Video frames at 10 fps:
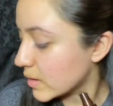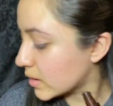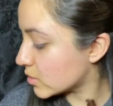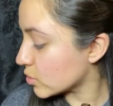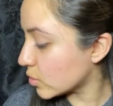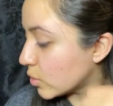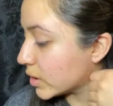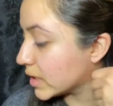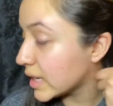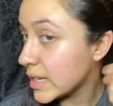So
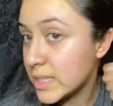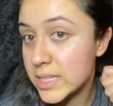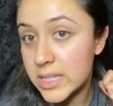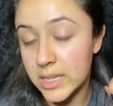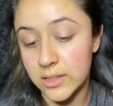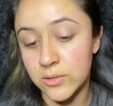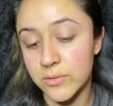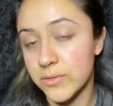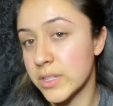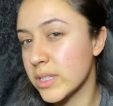that it doesn't get too
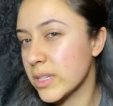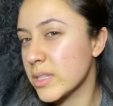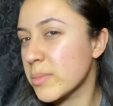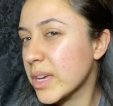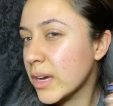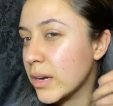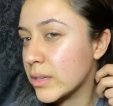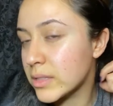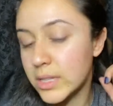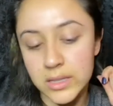frizzy, because my hair
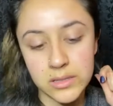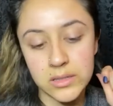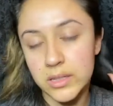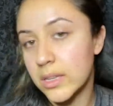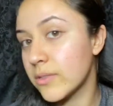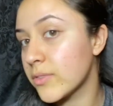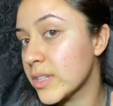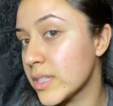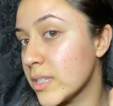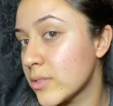tends to get
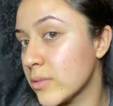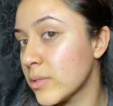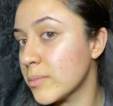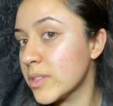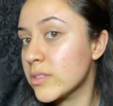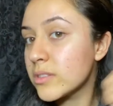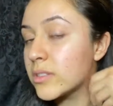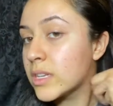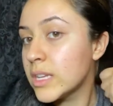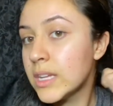frizzy. So let me just
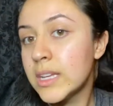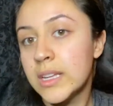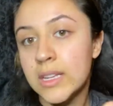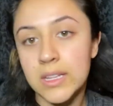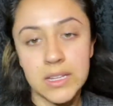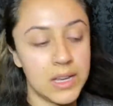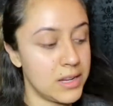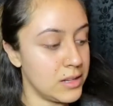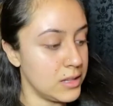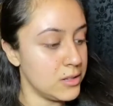add
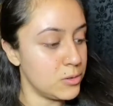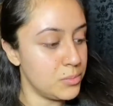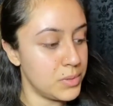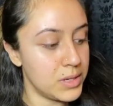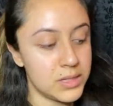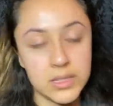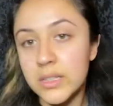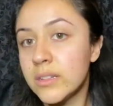a little bit